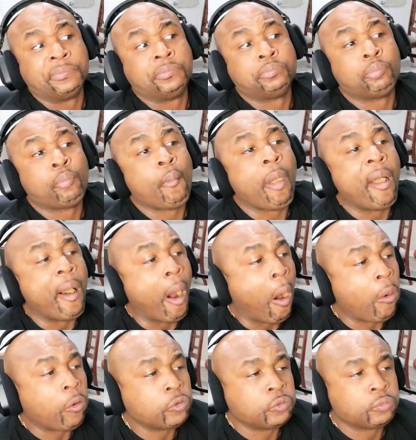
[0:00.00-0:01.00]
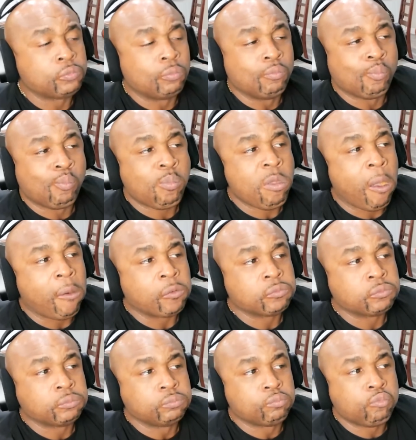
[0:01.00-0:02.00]
Hey, Haley, I'm getting a
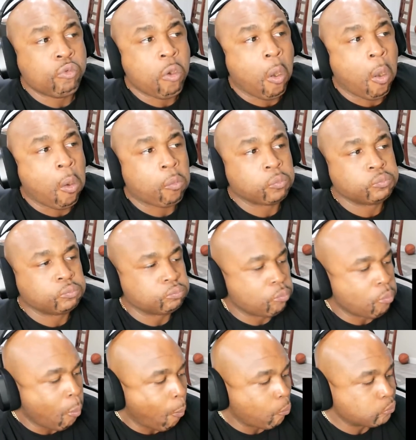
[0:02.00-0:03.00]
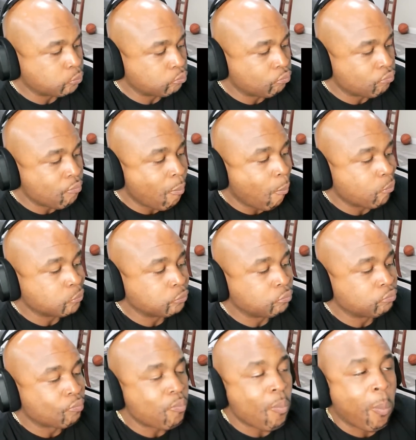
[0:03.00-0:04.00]
motorcycle. So you better learn how to
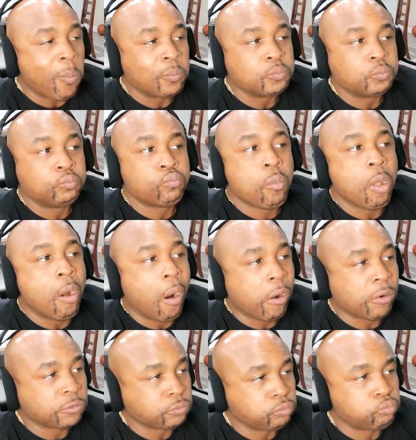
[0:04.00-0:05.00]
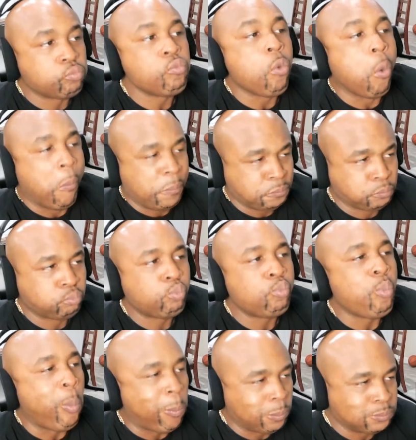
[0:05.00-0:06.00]
clean a motorcycle. End the
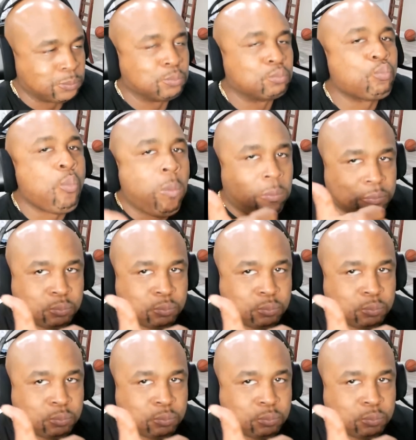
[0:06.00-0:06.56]
conversation.